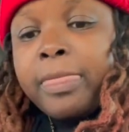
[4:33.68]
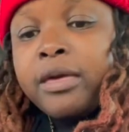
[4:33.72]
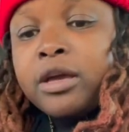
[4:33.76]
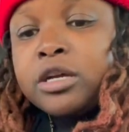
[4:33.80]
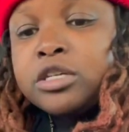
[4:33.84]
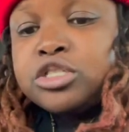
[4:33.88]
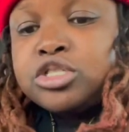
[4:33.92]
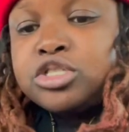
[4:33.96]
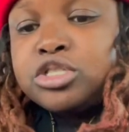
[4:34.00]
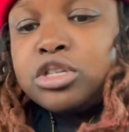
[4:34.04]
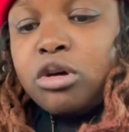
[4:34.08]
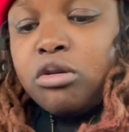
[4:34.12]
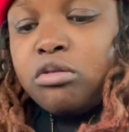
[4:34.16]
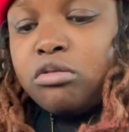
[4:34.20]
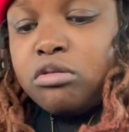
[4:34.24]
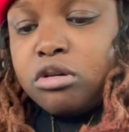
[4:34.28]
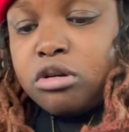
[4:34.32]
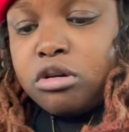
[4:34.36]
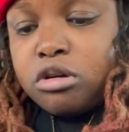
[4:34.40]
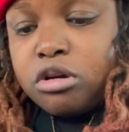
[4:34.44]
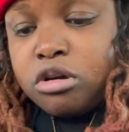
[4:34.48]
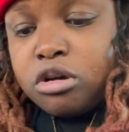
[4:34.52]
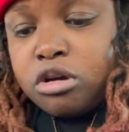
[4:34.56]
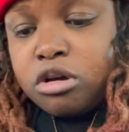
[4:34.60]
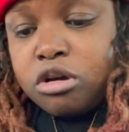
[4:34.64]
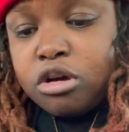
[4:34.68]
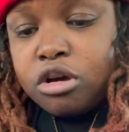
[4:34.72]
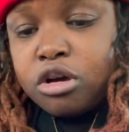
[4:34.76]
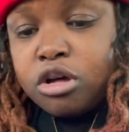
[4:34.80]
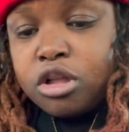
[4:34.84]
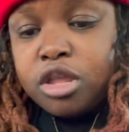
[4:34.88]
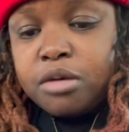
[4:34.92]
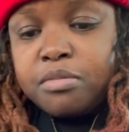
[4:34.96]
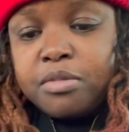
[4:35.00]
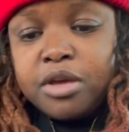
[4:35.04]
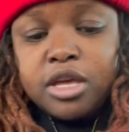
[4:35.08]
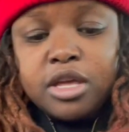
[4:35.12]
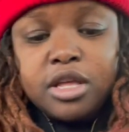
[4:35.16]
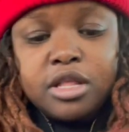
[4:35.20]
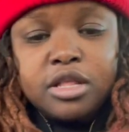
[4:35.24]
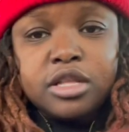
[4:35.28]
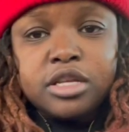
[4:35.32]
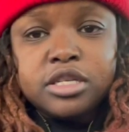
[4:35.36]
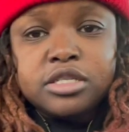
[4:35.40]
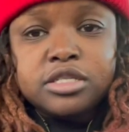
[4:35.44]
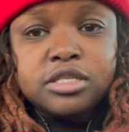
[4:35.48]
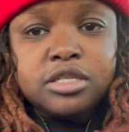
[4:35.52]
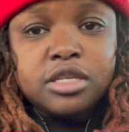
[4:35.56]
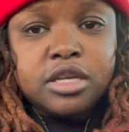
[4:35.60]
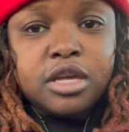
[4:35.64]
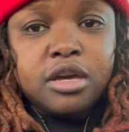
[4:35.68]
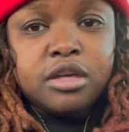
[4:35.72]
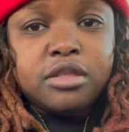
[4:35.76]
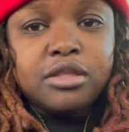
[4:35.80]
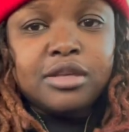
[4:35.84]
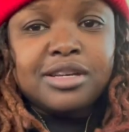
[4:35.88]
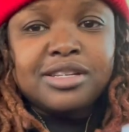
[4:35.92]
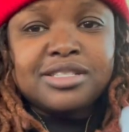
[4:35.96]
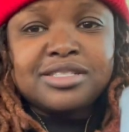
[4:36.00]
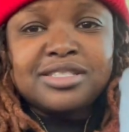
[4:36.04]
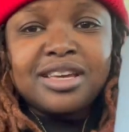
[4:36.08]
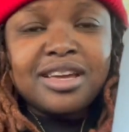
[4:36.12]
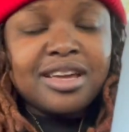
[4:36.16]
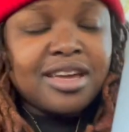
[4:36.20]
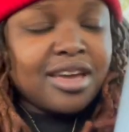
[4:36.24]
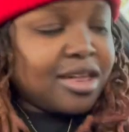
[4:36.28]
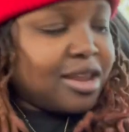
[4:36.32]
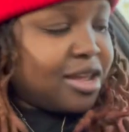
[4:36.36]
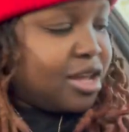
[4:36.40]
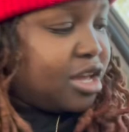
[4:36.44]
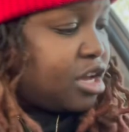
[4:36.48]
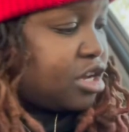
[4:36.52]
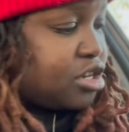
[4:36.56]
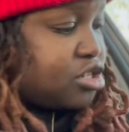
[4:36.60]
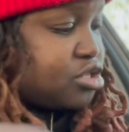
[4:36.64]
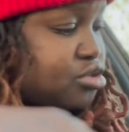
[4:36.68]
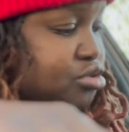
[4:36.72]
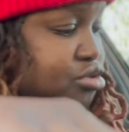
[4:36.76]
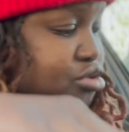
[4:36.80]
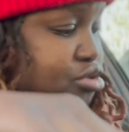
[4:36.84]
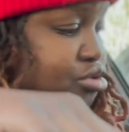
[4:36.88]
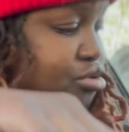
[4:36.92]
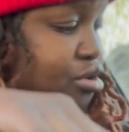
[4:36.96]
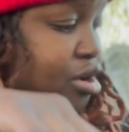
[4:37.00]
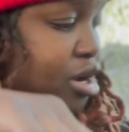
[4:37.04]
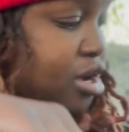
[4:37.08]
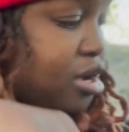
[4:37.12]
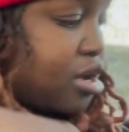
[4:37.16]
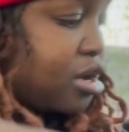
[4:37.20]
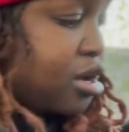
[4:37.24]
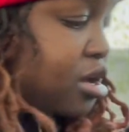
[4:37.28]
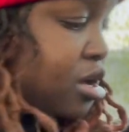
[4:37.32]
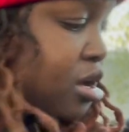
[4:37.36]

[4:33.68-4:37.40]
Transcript: So, let me get this together because I got an extra drink